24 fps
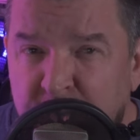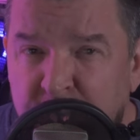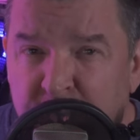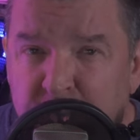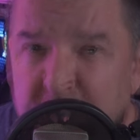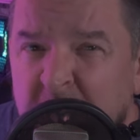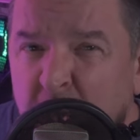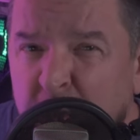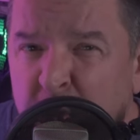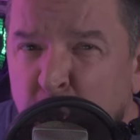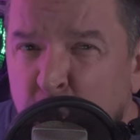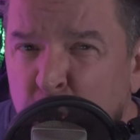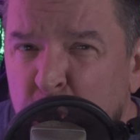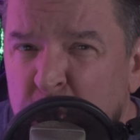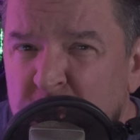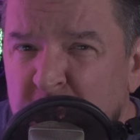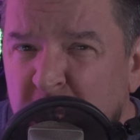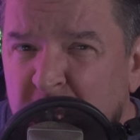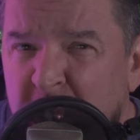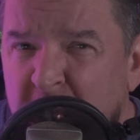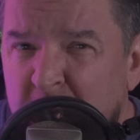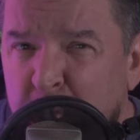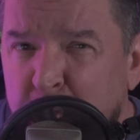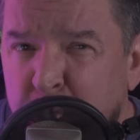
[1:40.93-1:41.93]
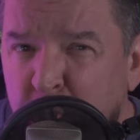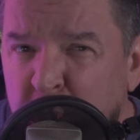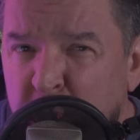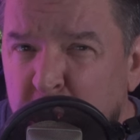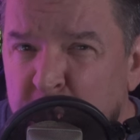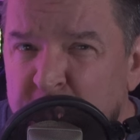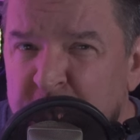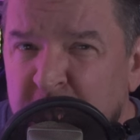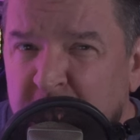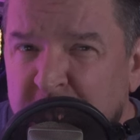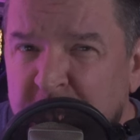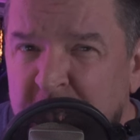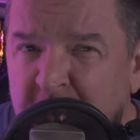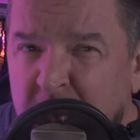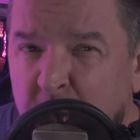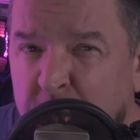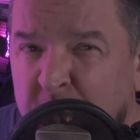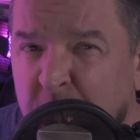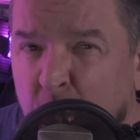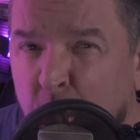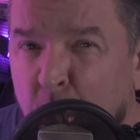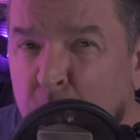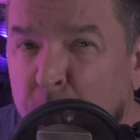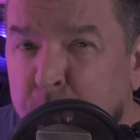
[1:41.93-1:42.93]
Now, I know there's a lot of breeders out there
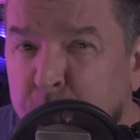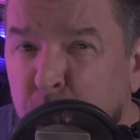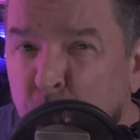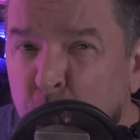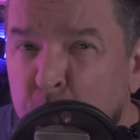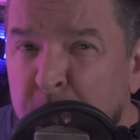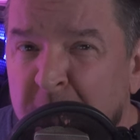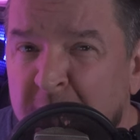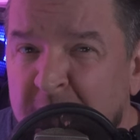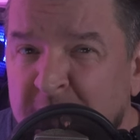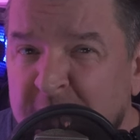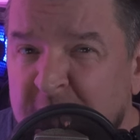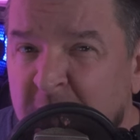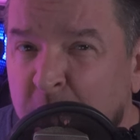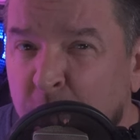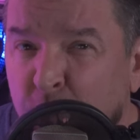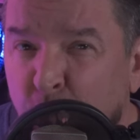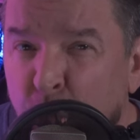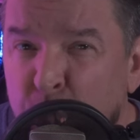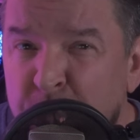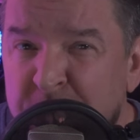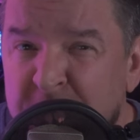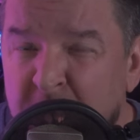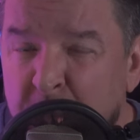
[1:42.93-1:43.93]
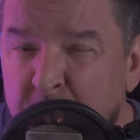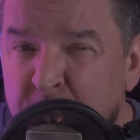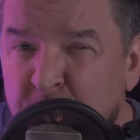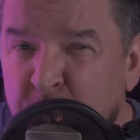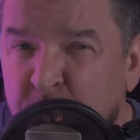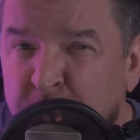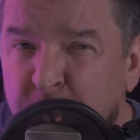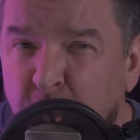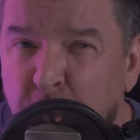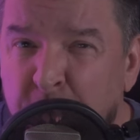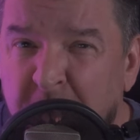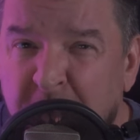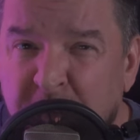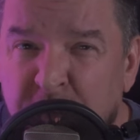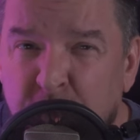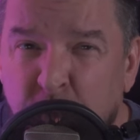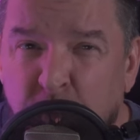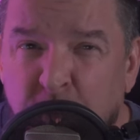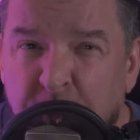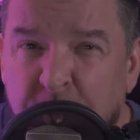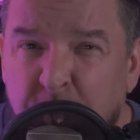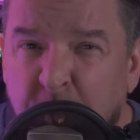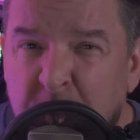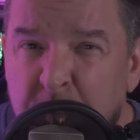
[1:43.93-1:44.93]
that will brumate at room temperature for about 2
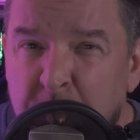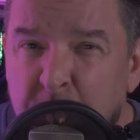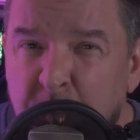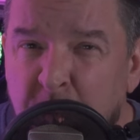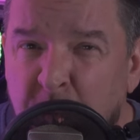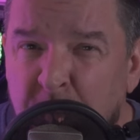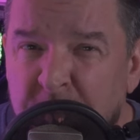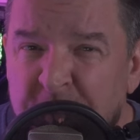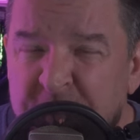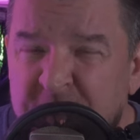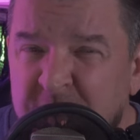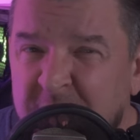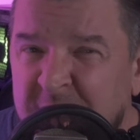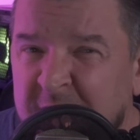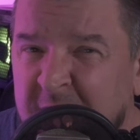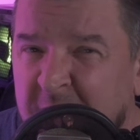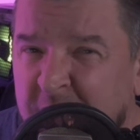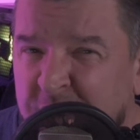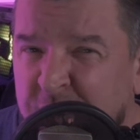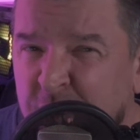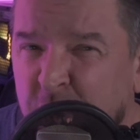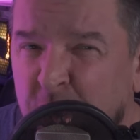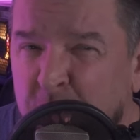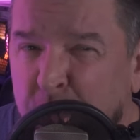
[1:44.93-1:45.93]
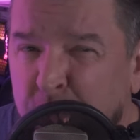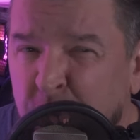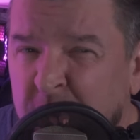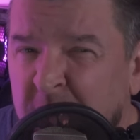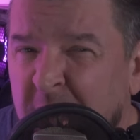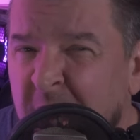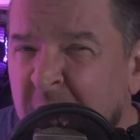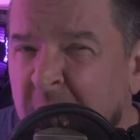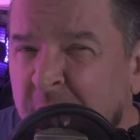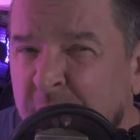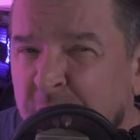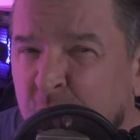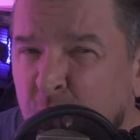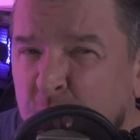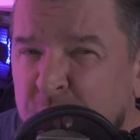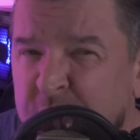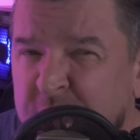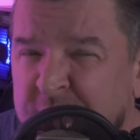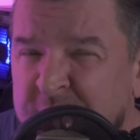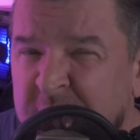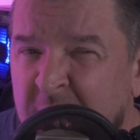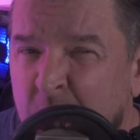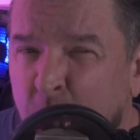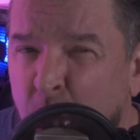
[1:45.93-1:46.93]
or 3 months. Yes, you can breed
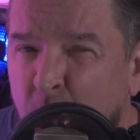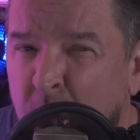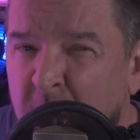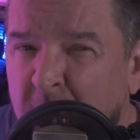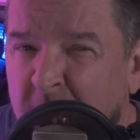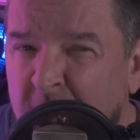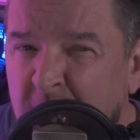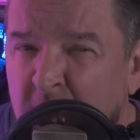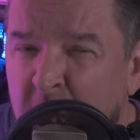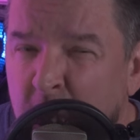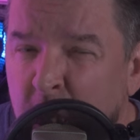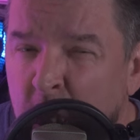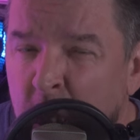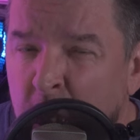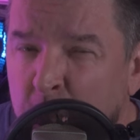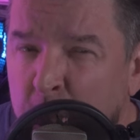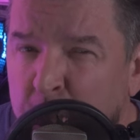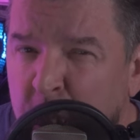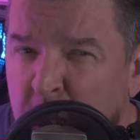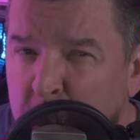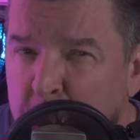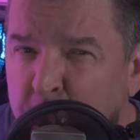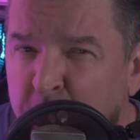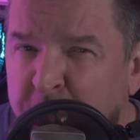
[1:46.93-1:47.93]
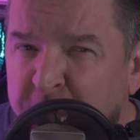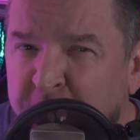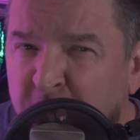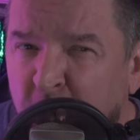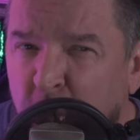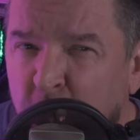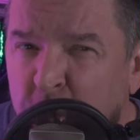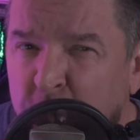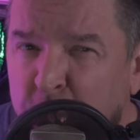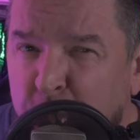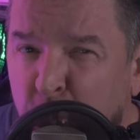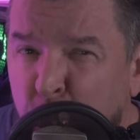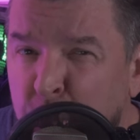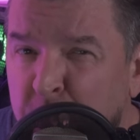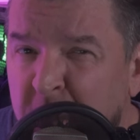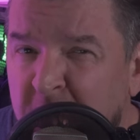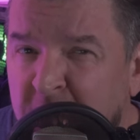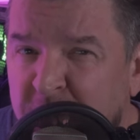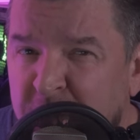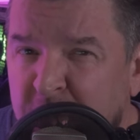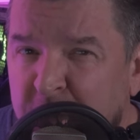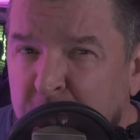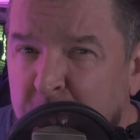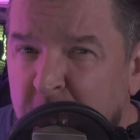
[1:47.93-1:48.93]
hognoses that way, but I prefer the
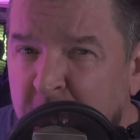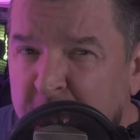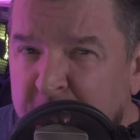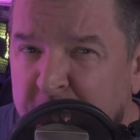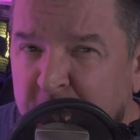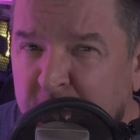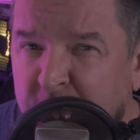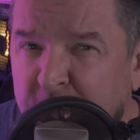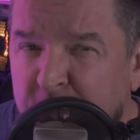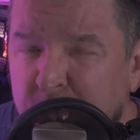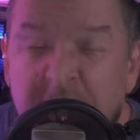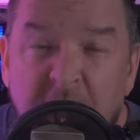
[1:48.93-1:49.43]
brumation method.